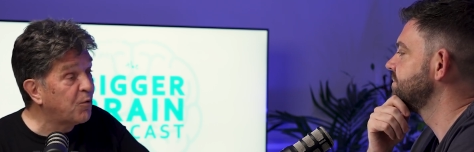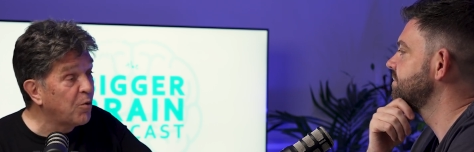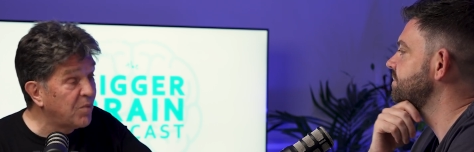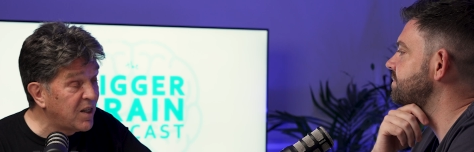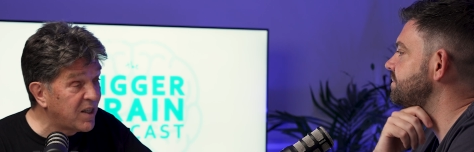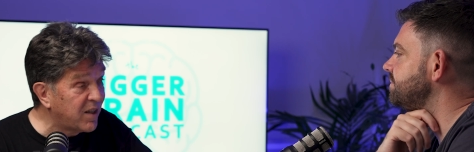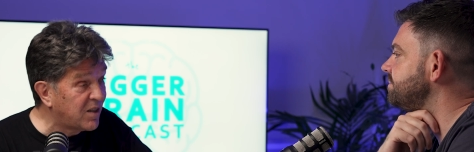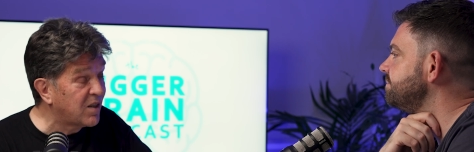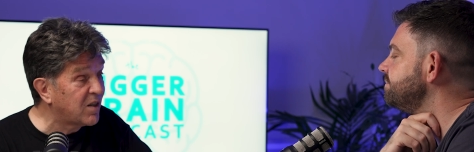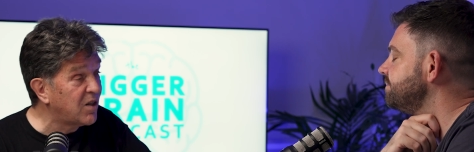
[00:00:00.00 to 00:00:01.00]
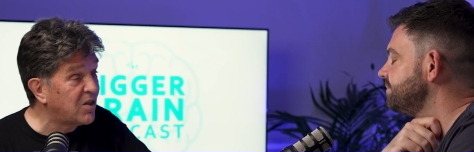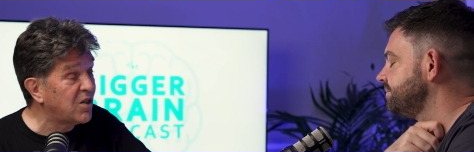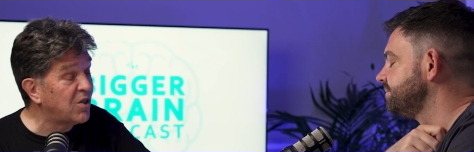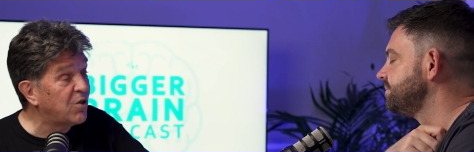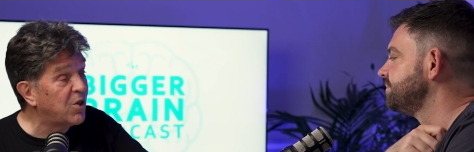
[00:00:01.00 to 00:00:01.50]
Speaker 1: from these
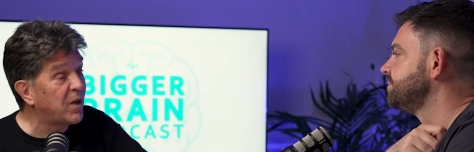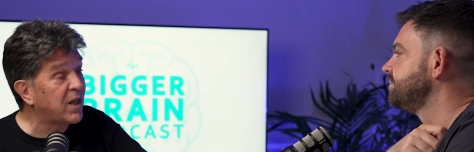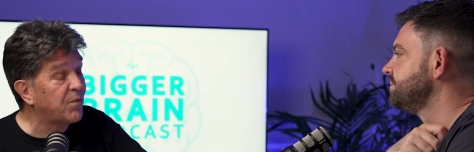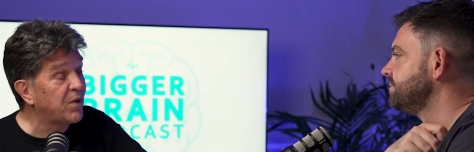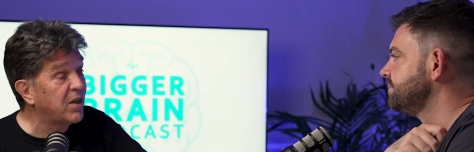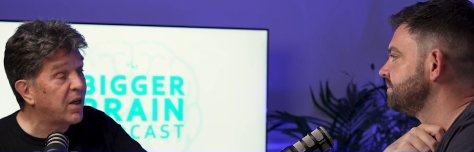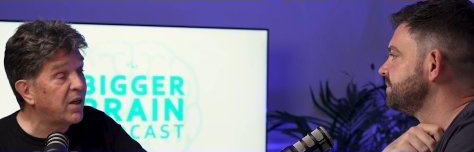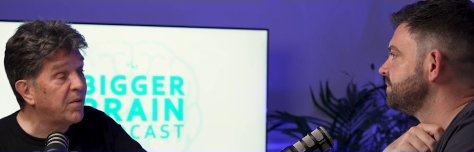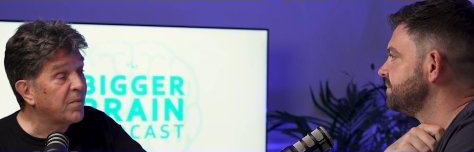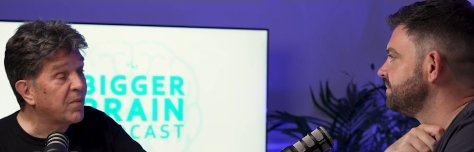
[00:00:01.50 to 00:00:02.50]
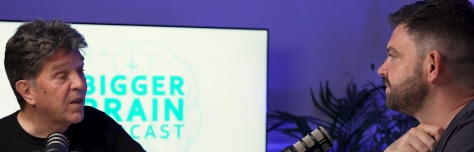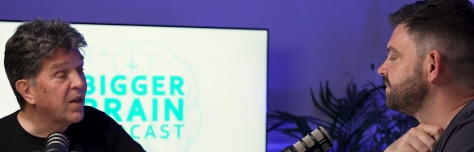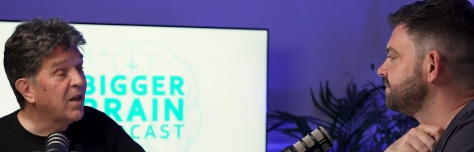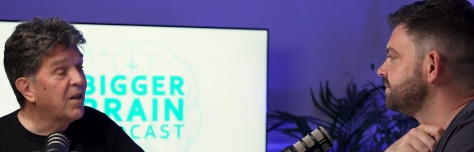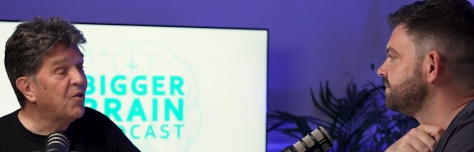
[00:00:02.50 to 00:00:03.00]
exercises you're doing every day,
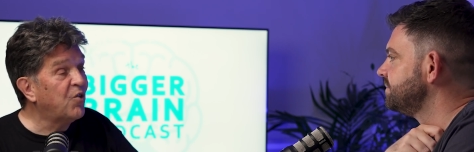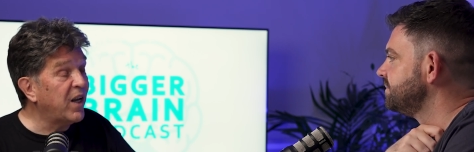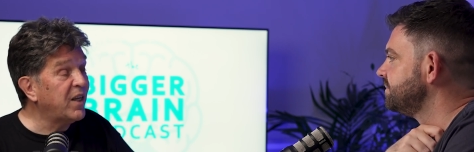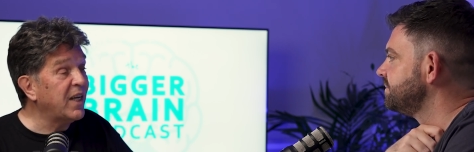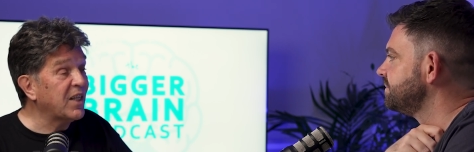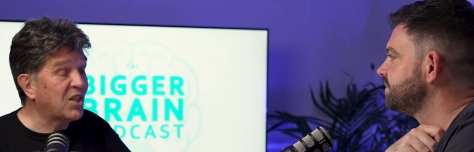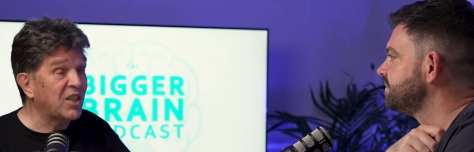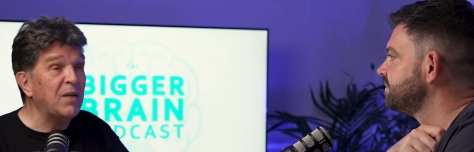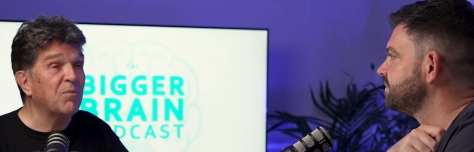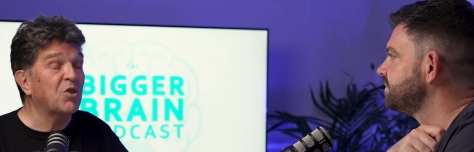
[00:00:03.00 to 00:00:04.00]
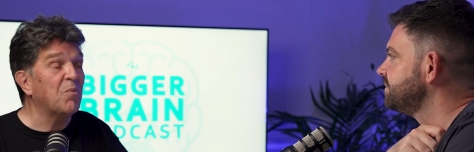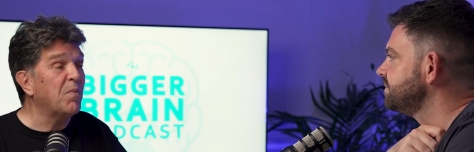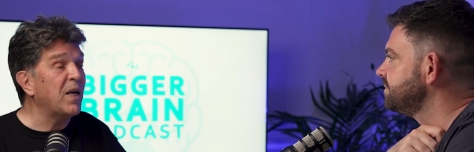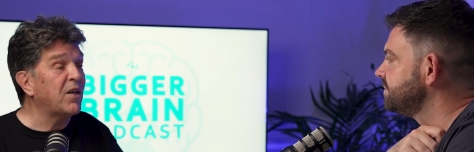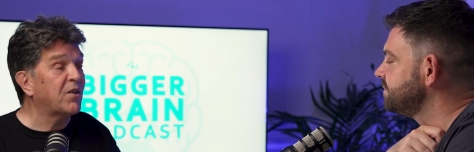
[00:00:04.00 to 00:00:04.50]
then it seems to
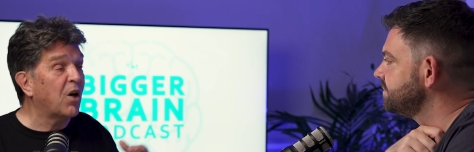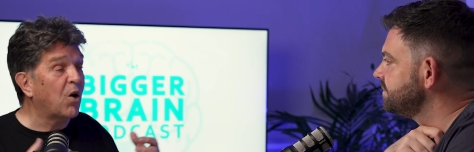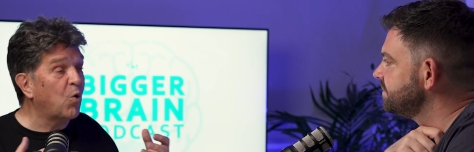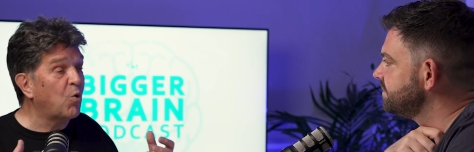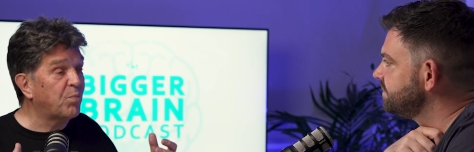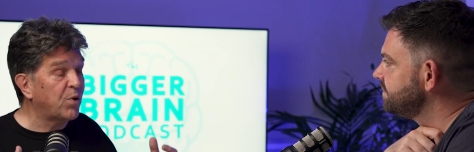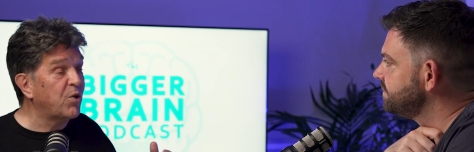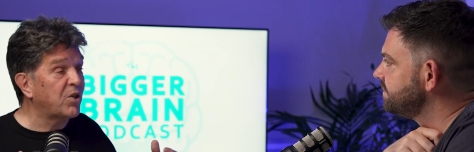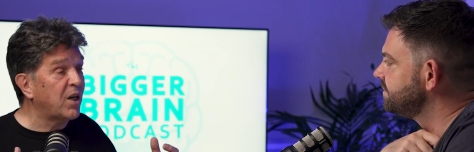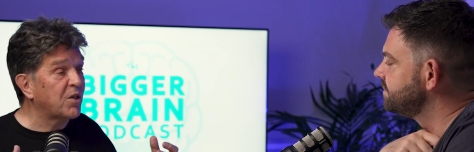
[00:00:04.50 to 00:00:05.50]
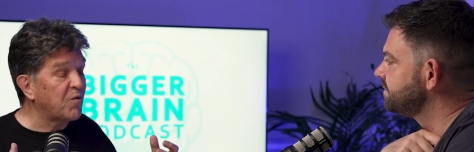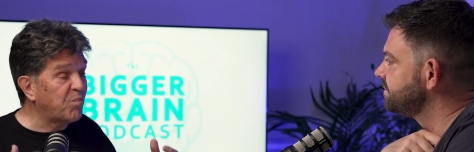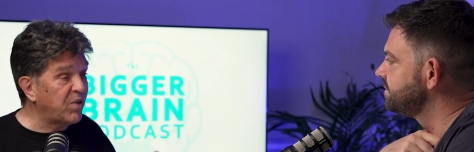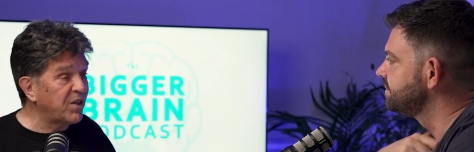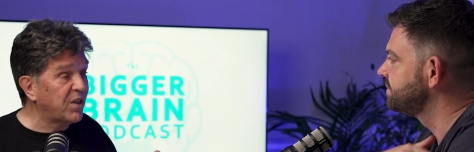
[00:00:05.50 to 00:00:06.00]
make the whole process of
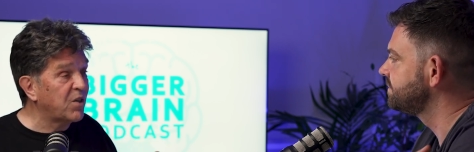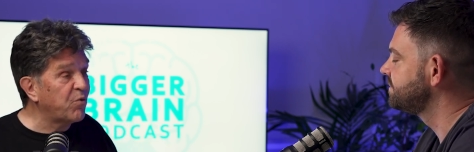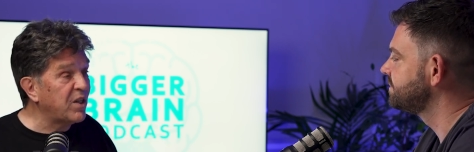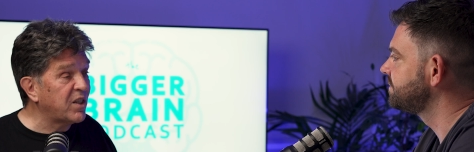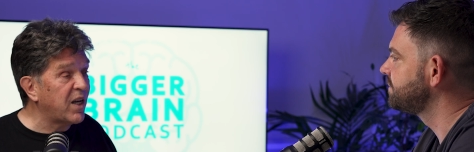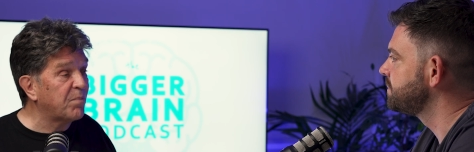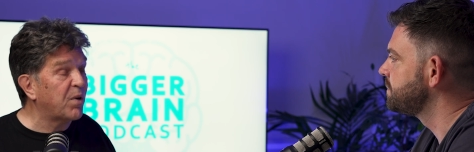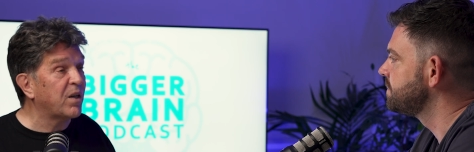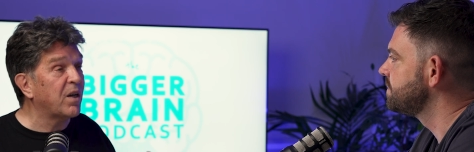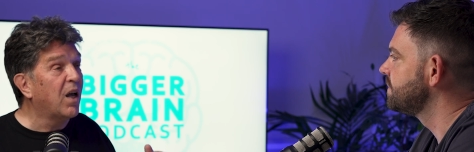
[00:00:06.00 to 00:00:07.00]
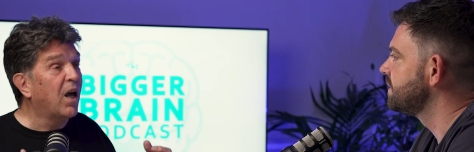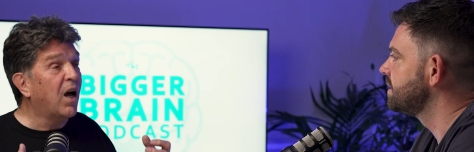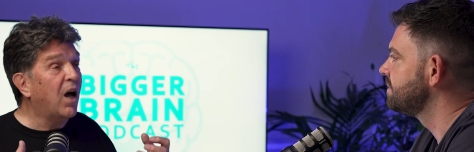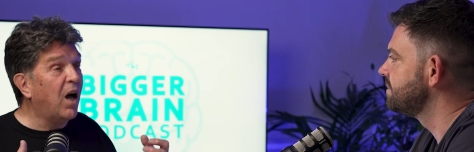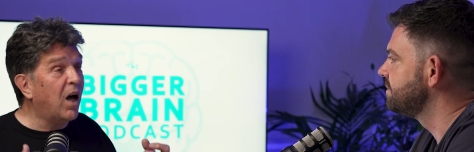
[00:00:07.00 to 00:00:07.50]
pressing the reset button
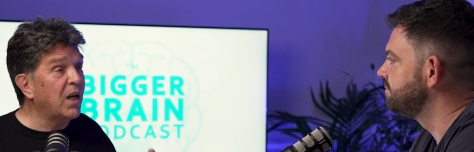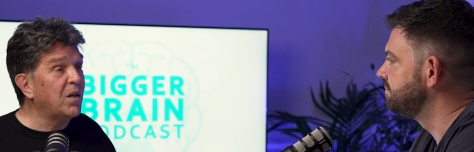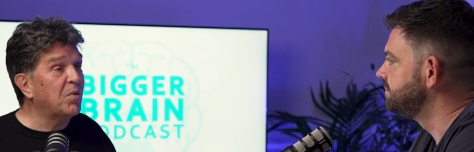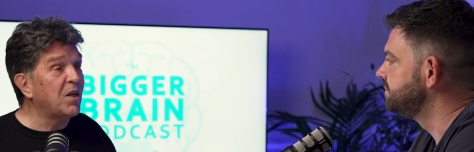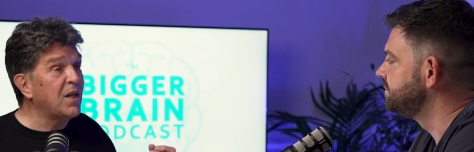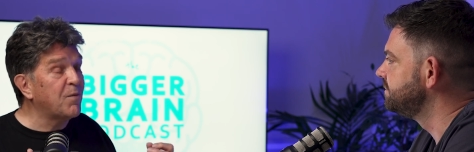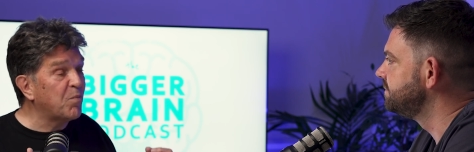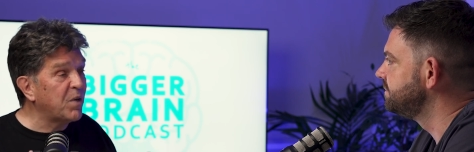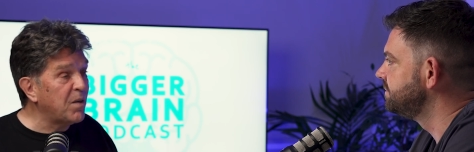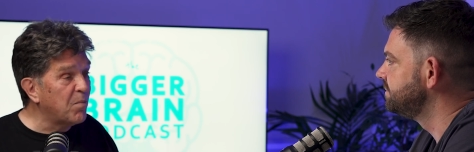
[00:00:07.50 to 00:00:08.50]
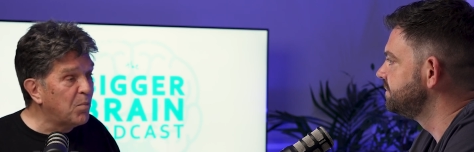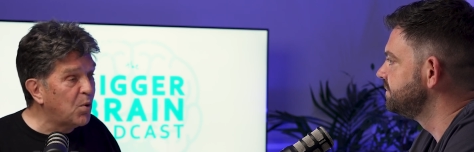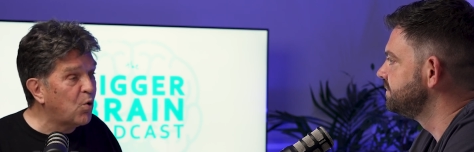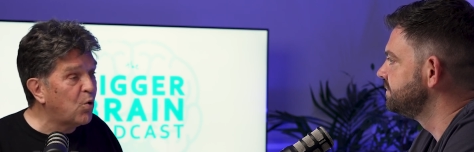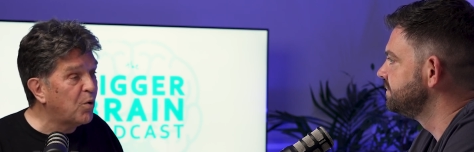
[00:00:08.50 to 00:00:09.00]
unbelievably
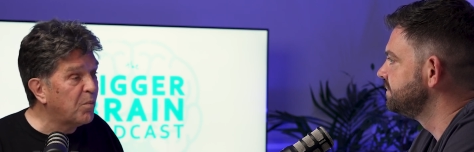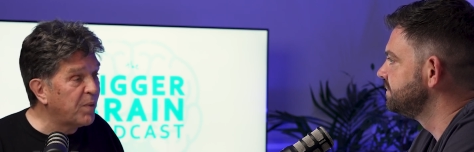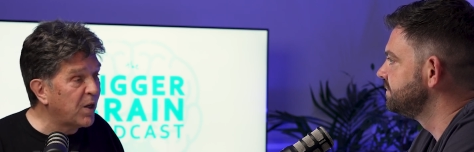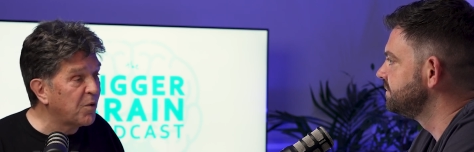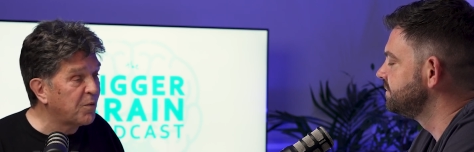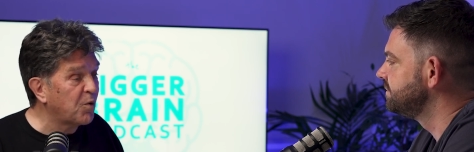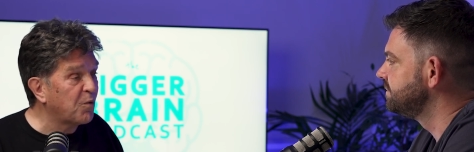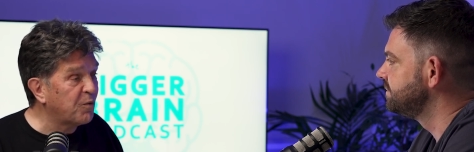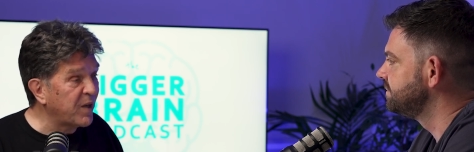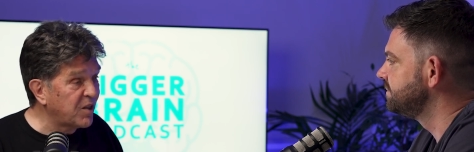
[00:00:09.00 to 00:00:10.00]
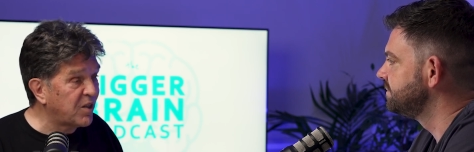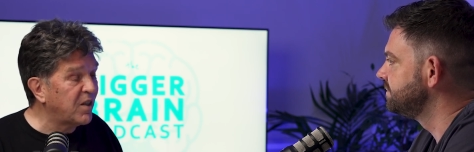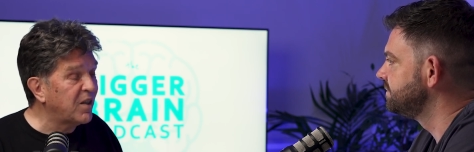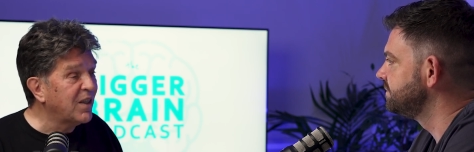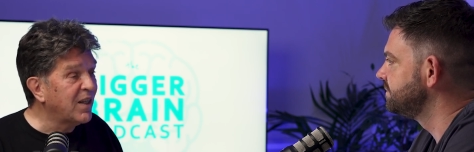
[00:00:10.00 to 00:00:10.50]
more powerful,
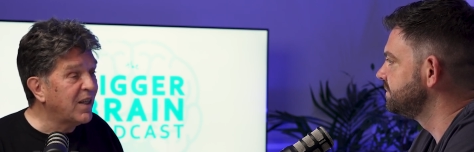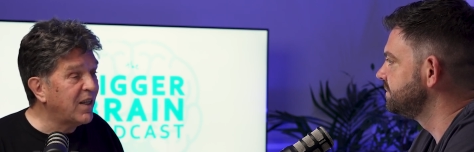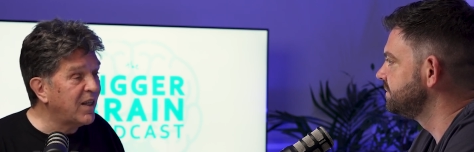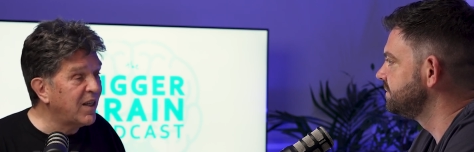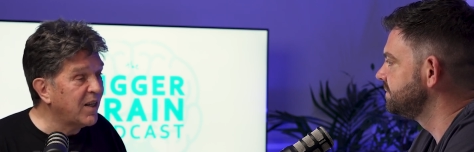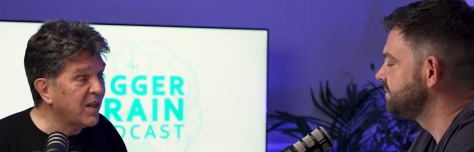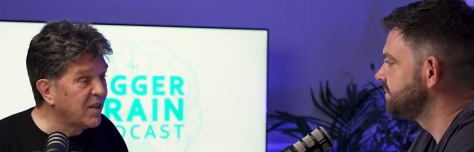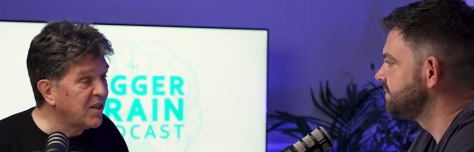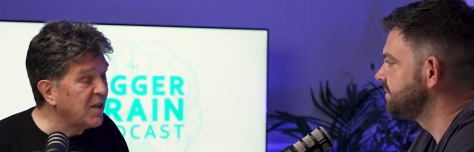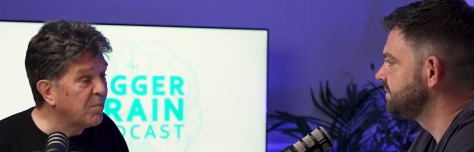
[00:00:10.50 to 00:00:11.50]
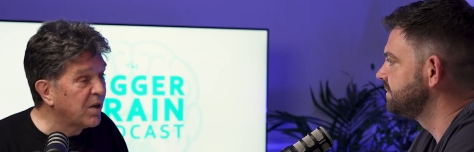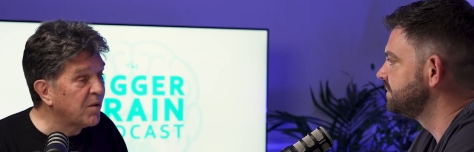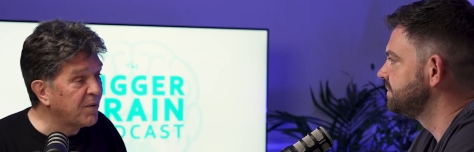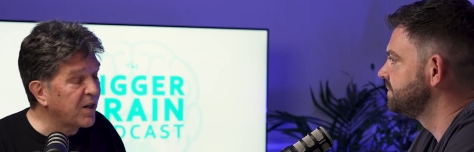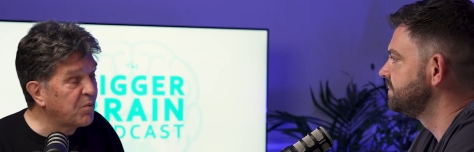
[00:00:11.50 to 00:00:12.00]
faster and deeper.
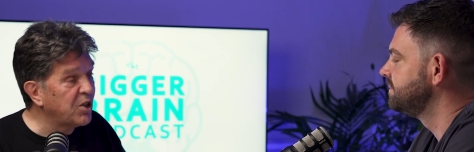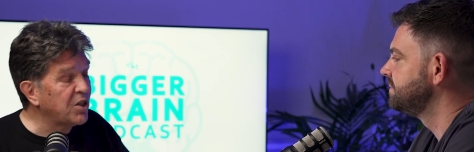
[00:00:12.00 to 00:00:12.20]
In fact, we're